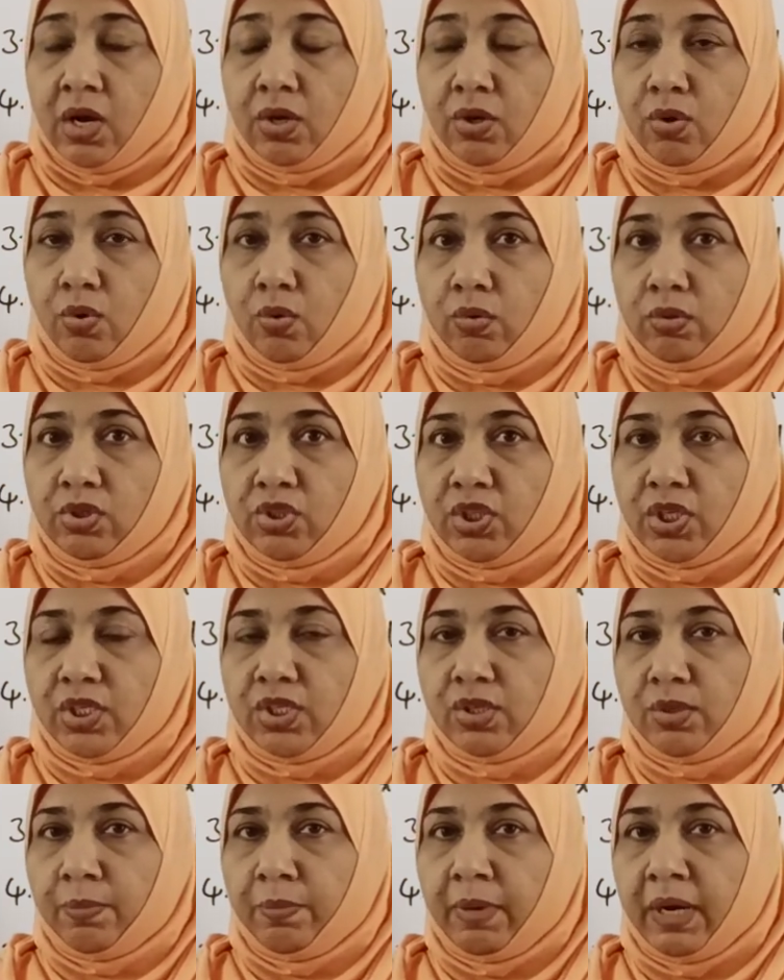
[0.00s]
Don't
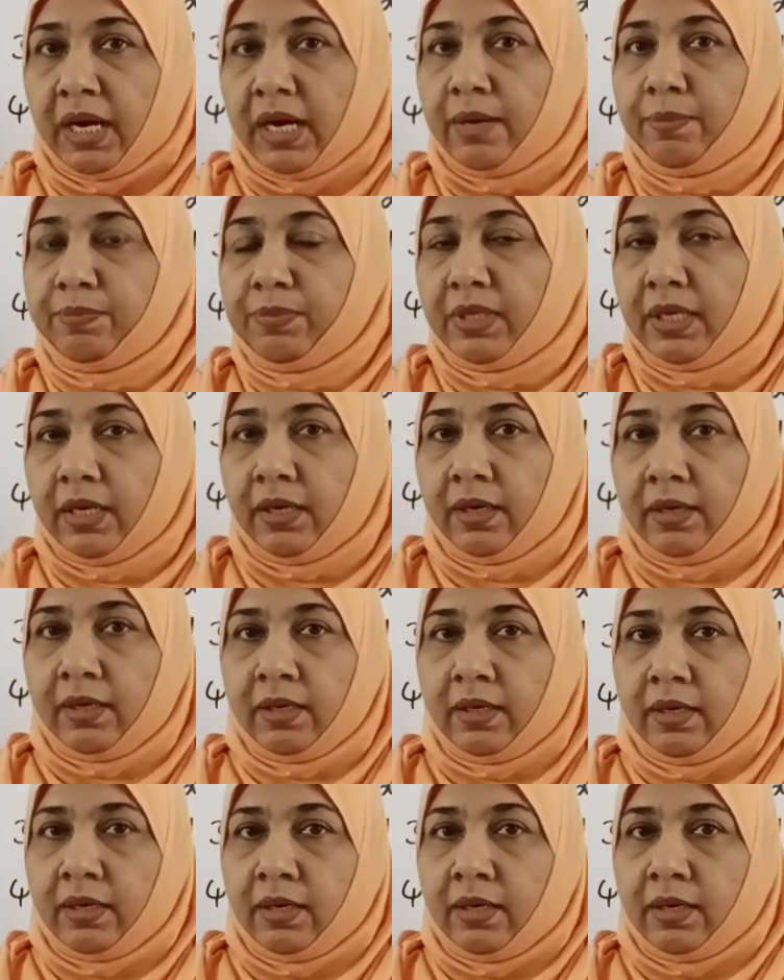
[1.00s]
just mug up the